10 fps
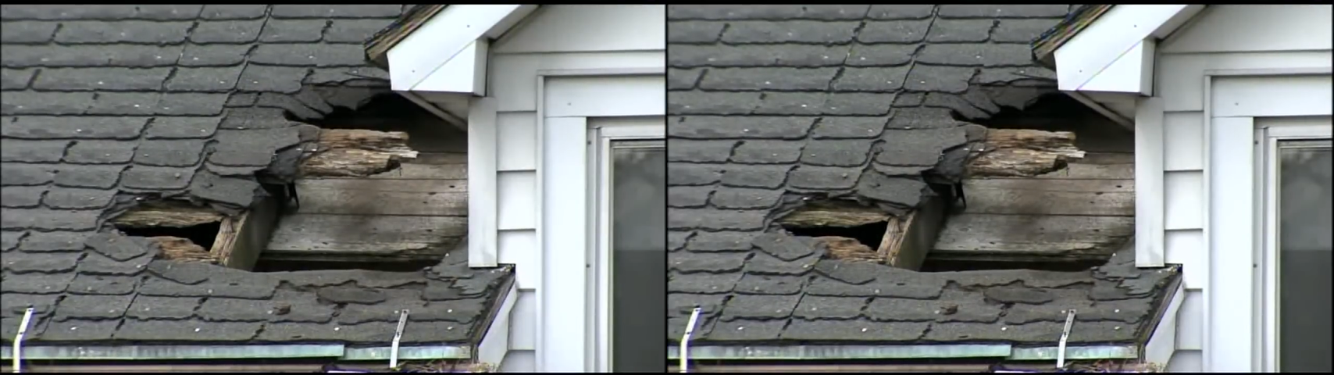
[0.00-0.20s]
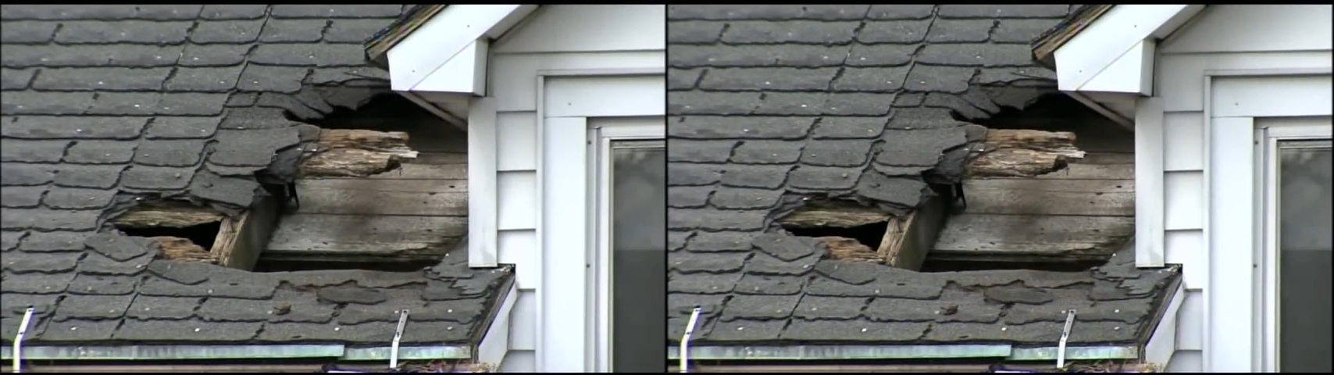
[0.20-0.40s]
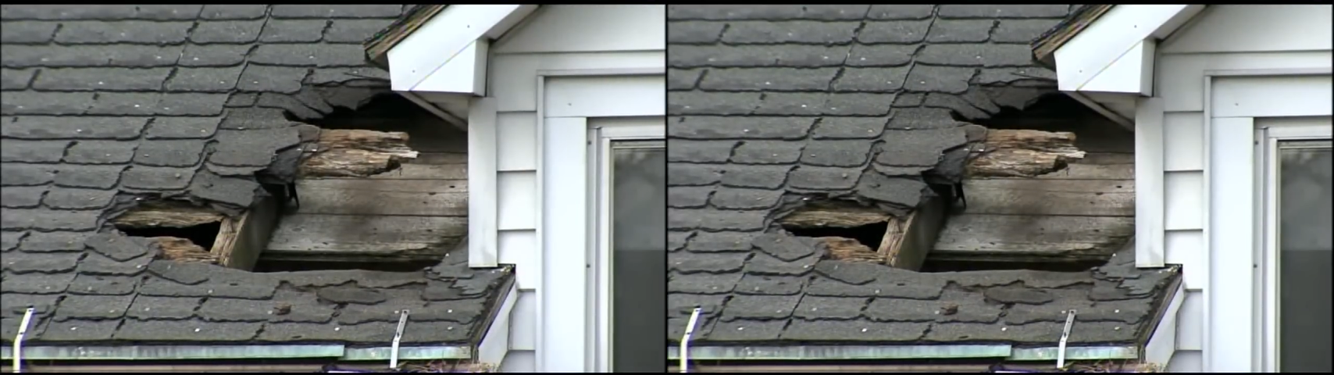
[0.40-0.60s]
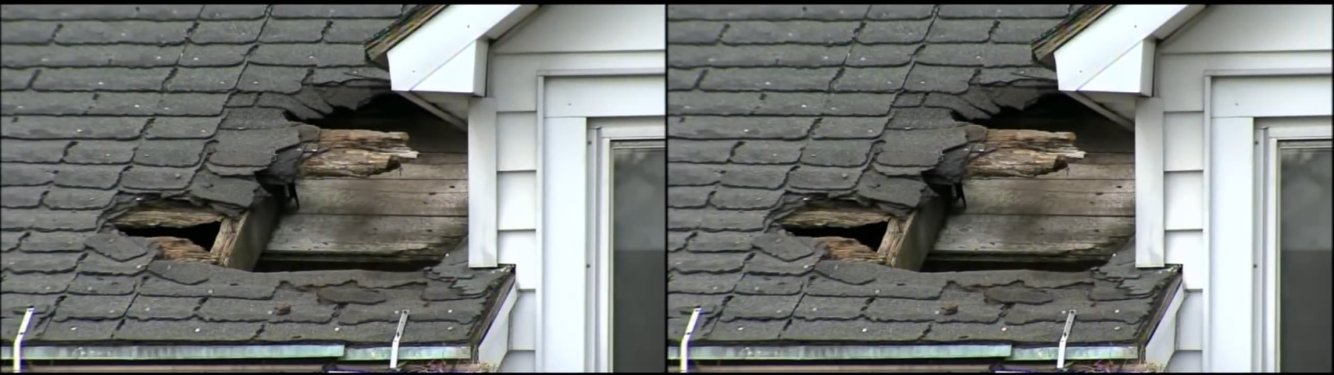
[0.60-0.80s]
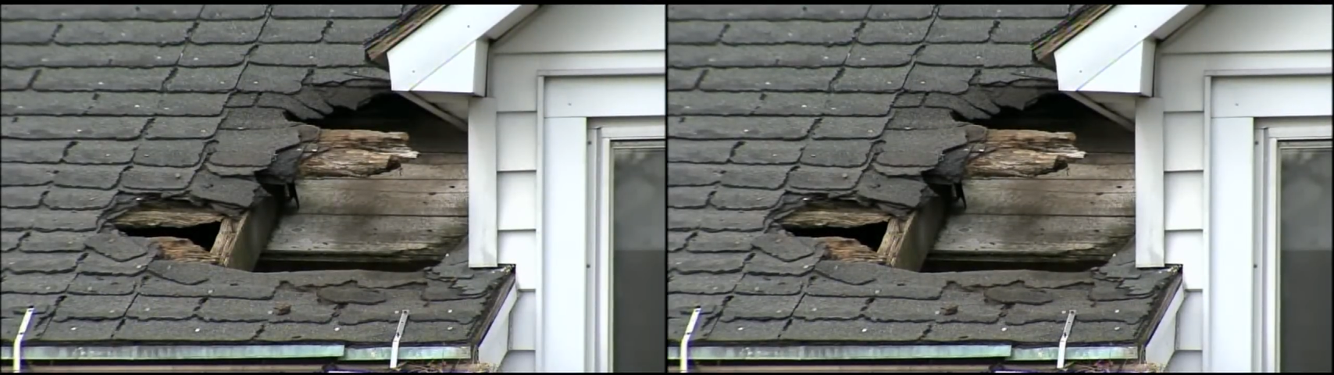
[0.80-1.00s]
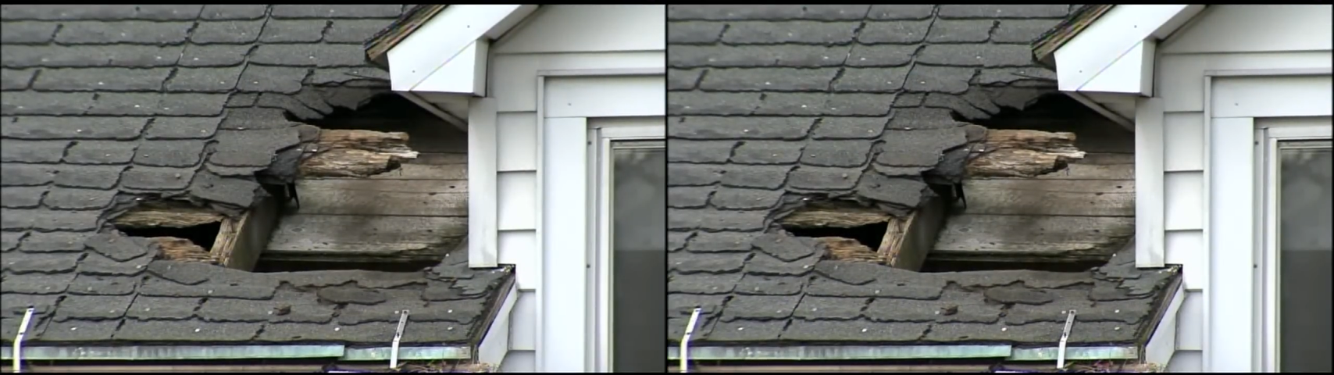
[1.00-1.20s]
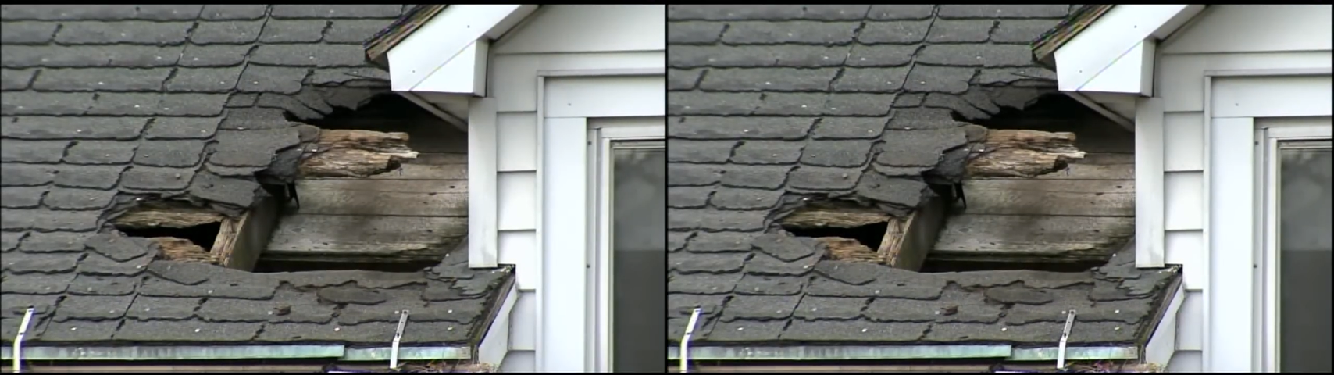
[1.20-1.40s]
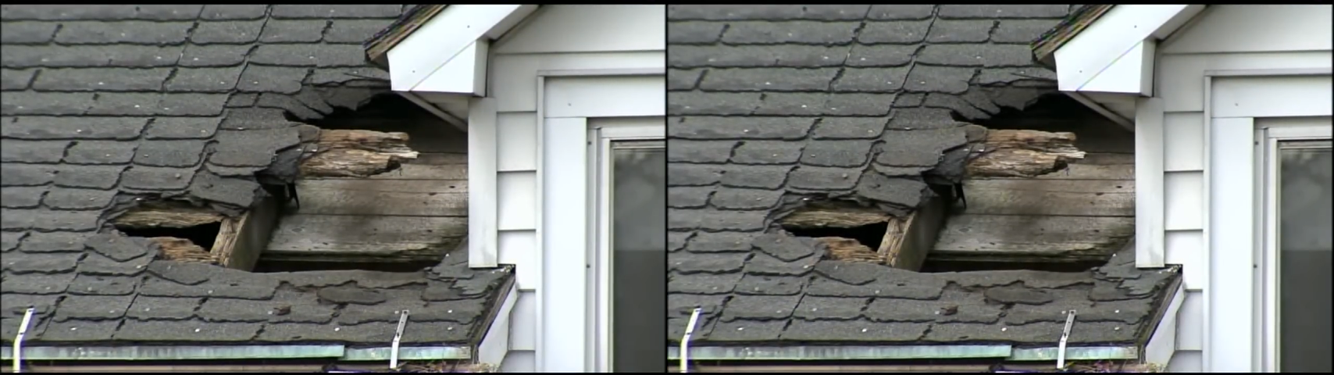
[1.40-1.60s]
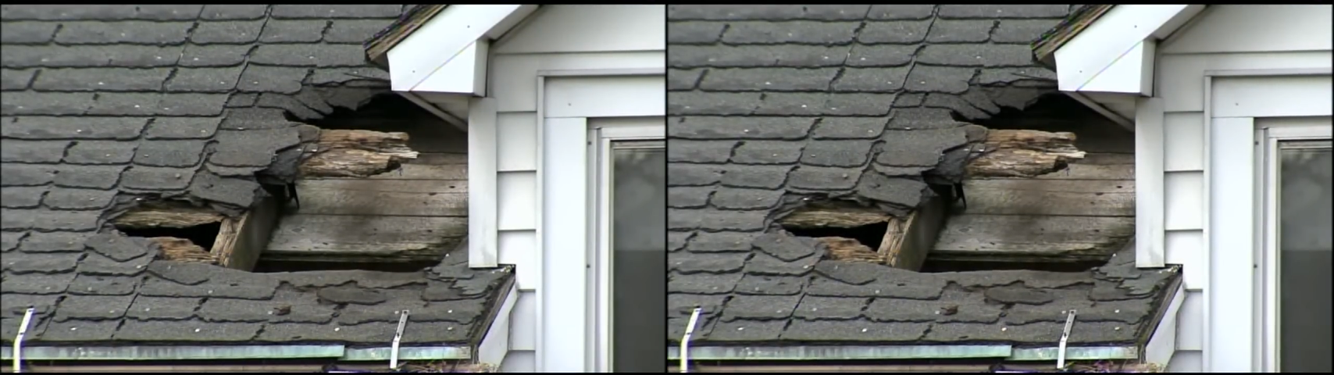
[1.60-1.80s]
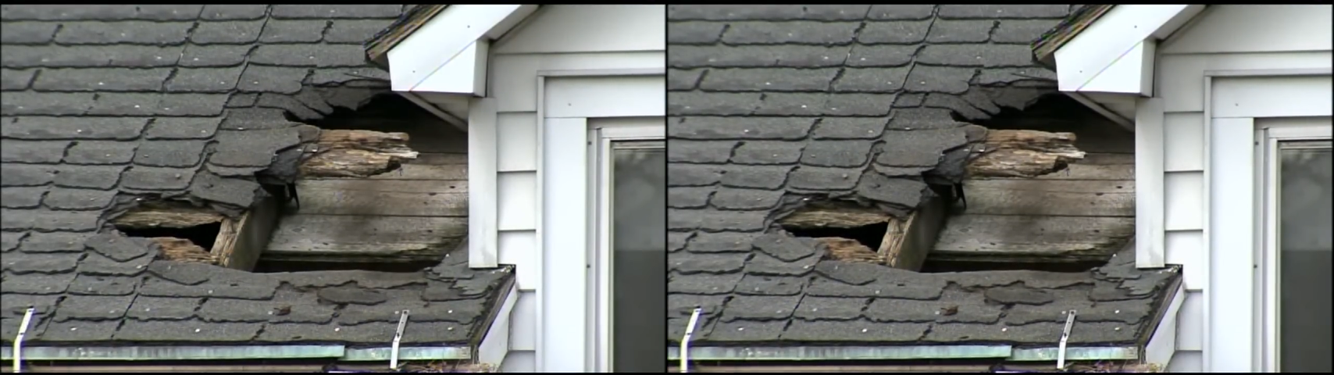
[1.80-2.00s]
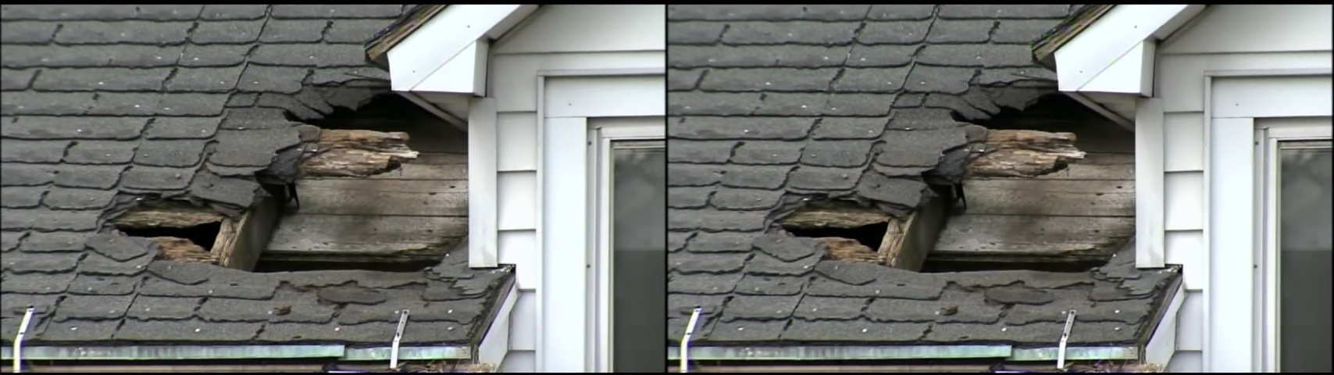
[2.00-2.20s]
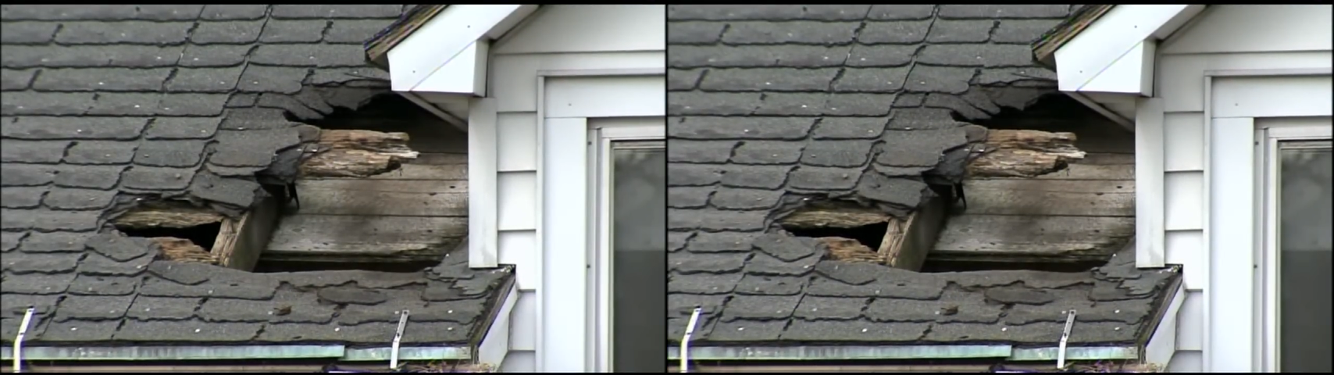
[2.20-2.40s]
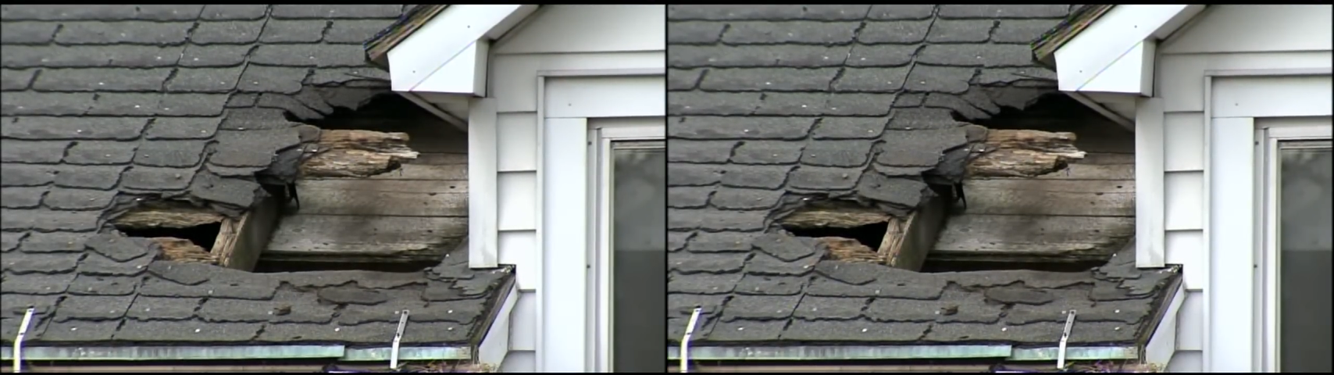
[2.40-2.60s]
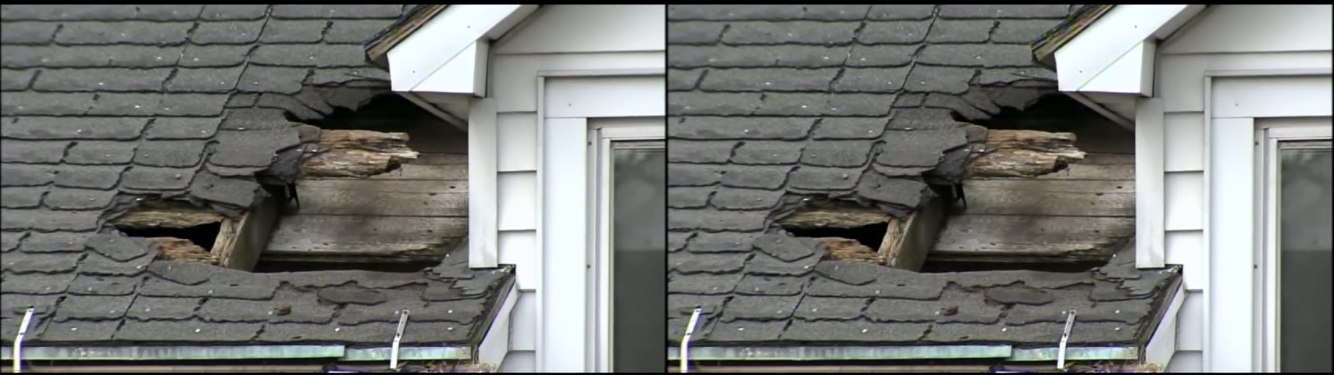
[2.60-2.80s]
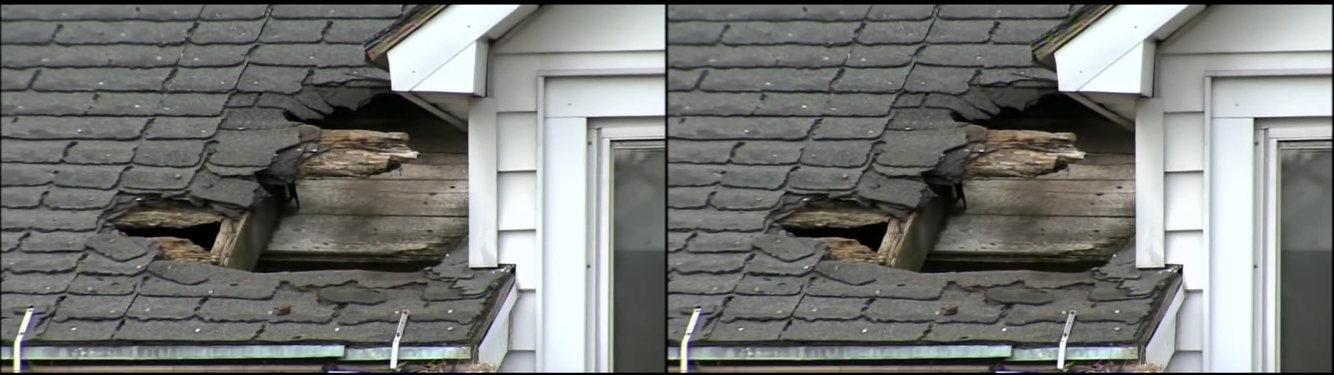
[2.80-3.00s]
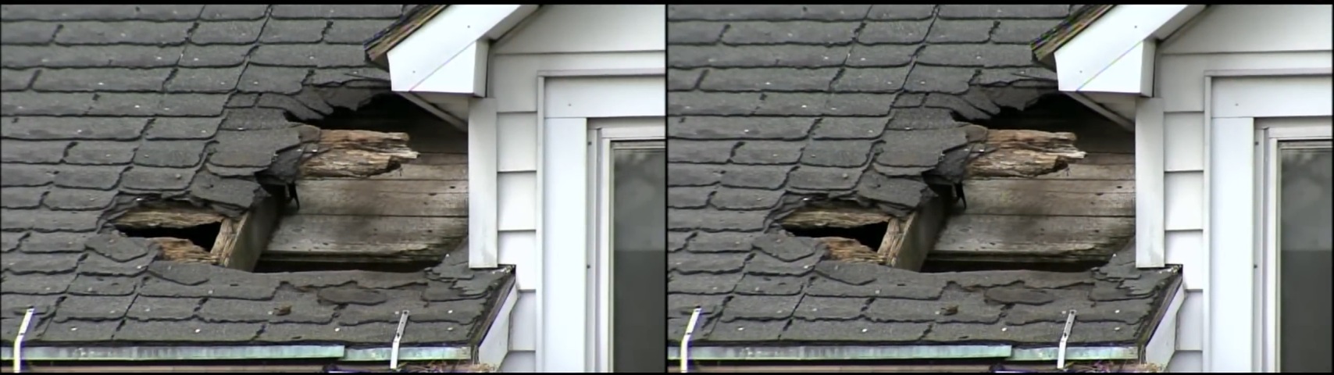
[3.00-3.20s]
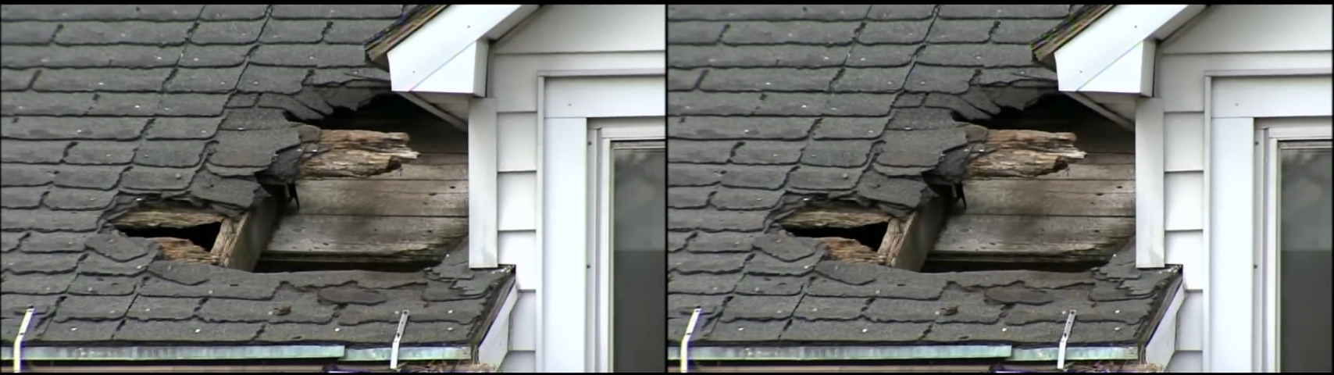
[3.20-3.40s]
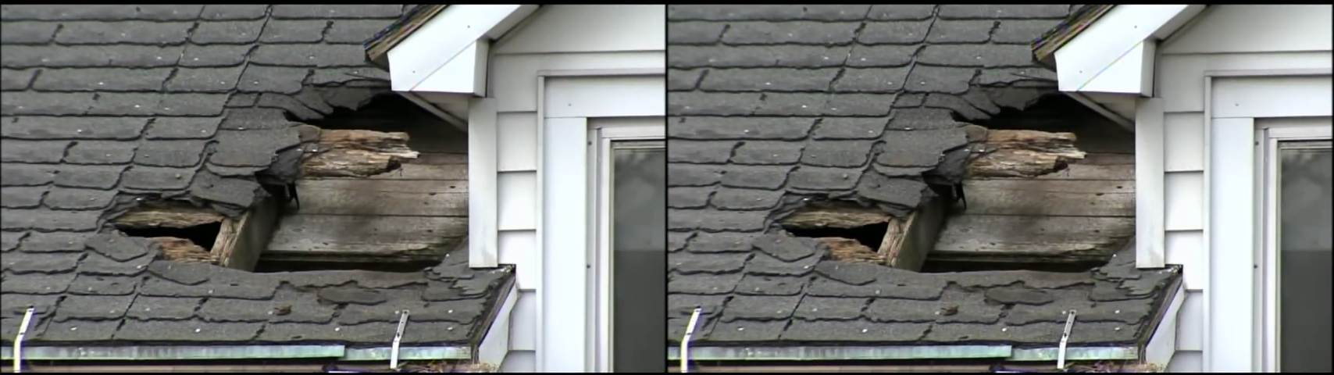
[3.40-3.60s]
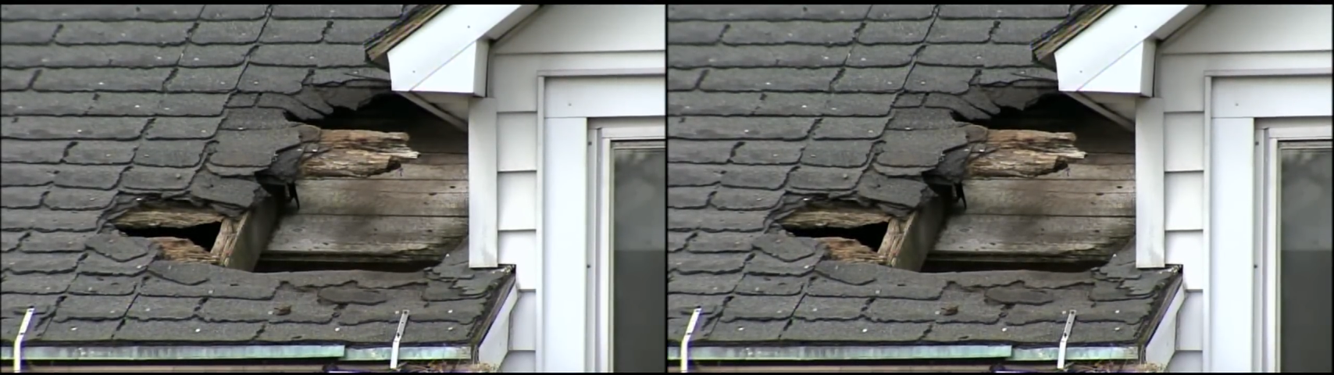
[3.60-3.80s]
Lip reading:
[unreadable: no face in view]